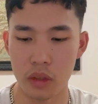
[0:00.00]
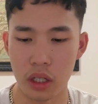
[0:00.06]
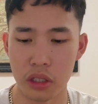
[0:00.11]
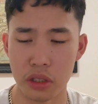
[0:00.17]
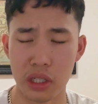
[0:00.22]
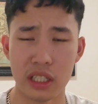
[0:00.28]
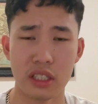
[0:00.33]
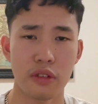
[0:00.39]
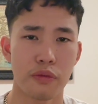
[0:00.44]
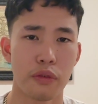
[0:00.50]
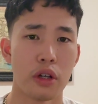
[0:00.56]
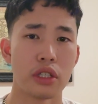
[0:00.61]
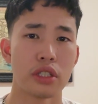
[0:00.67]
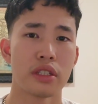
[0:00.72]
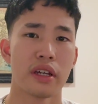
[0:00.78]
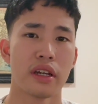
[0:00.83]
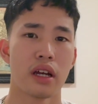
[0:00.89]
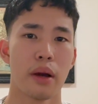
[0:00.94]
So that's the
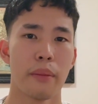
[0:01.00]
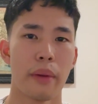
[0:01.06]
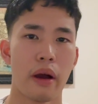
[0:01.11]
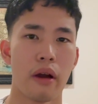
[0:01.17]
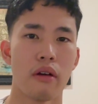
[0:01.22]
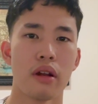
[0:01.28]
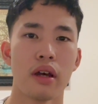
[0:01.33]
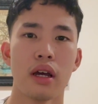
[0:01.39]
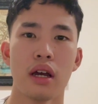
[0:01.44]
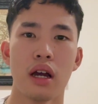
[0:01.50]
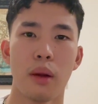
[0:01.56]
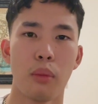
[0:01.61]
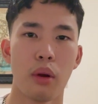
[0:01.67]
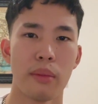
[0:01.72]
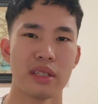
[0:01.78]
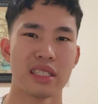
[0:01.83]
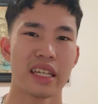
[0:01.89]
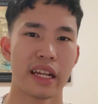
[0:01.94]
first thing about
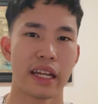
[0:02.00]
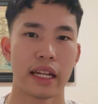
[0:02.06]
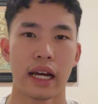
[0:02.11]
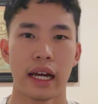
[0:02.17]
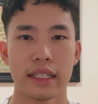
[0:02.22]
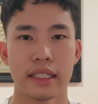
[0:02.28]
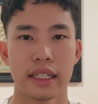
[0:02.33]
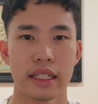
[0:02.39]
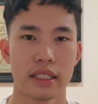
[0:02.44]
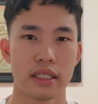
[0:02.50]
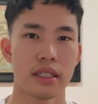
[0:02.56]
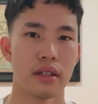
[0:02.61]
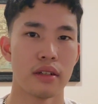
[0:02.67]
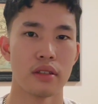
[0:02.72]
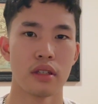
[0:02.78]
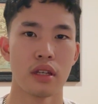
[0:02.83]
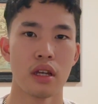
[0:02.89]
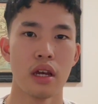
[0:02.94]
appointment setting and high ticket
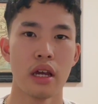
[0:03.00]
sales.